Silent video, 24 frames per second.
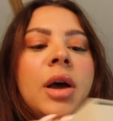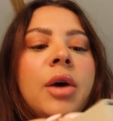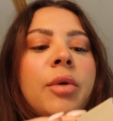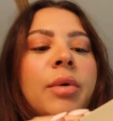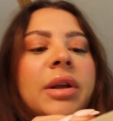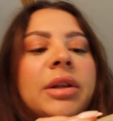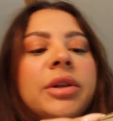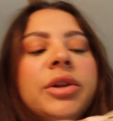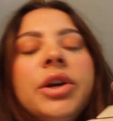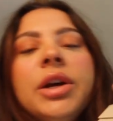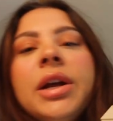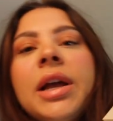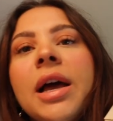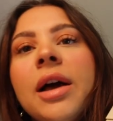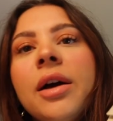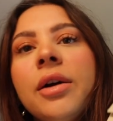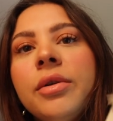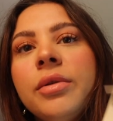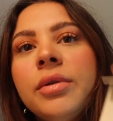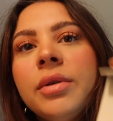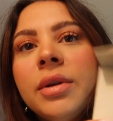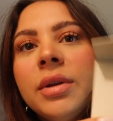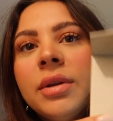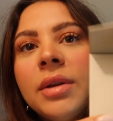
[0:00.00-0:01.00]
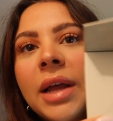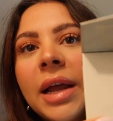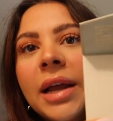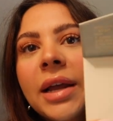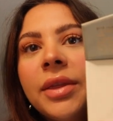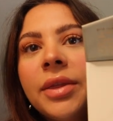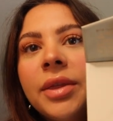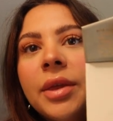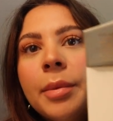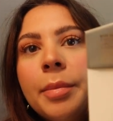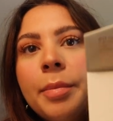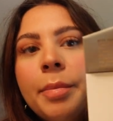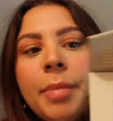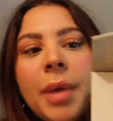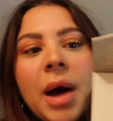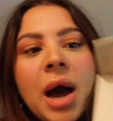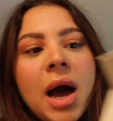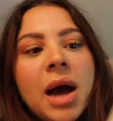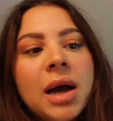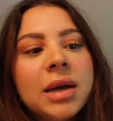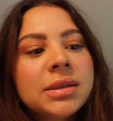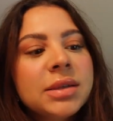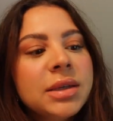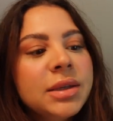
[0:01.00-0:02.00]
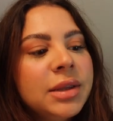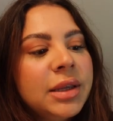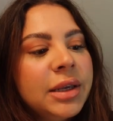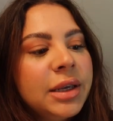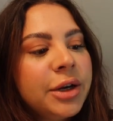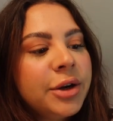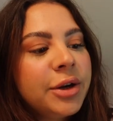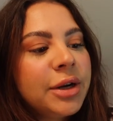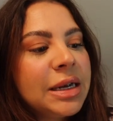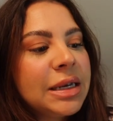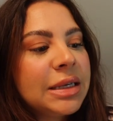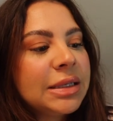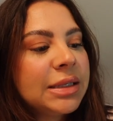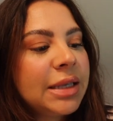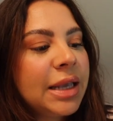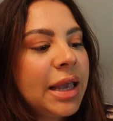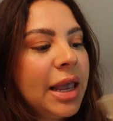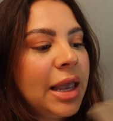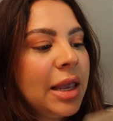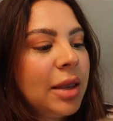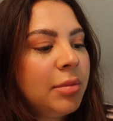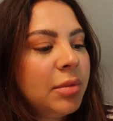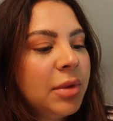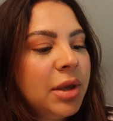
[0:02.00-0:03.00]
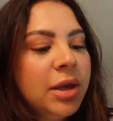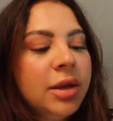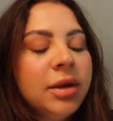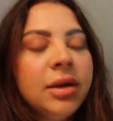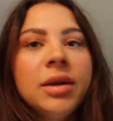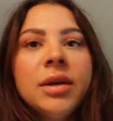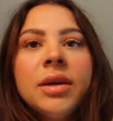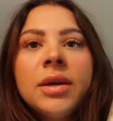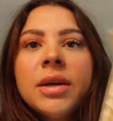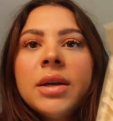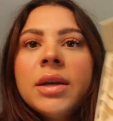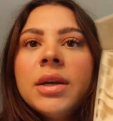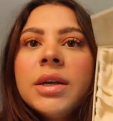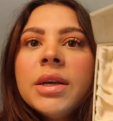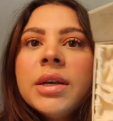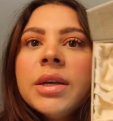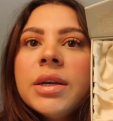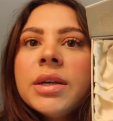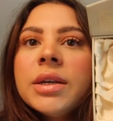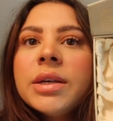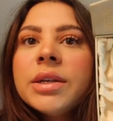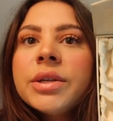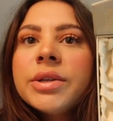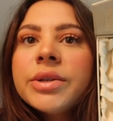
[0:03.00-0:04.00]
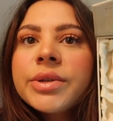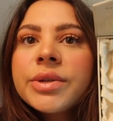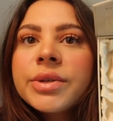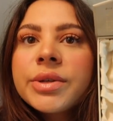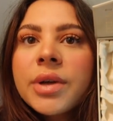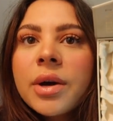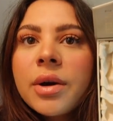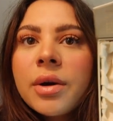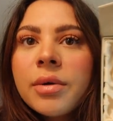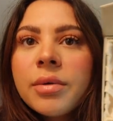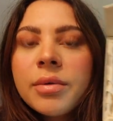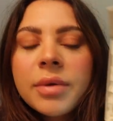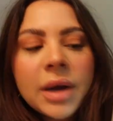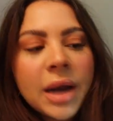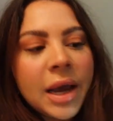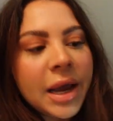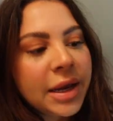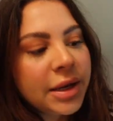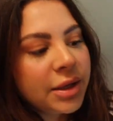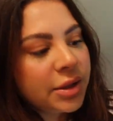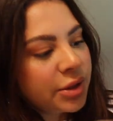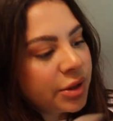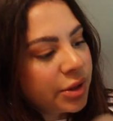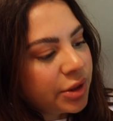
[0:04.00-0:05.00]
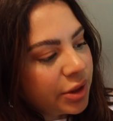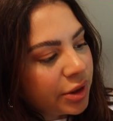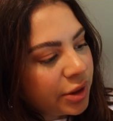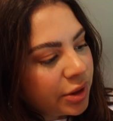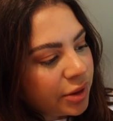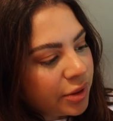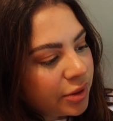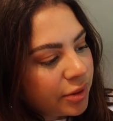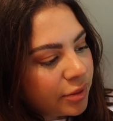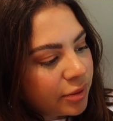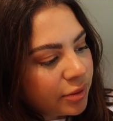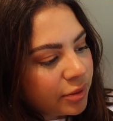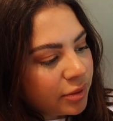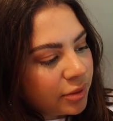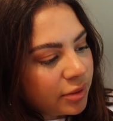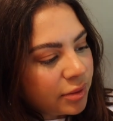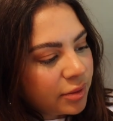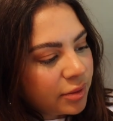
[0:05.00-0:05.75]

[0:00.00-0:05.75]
Oh, and look how like the box that the earrings came in is so nice too.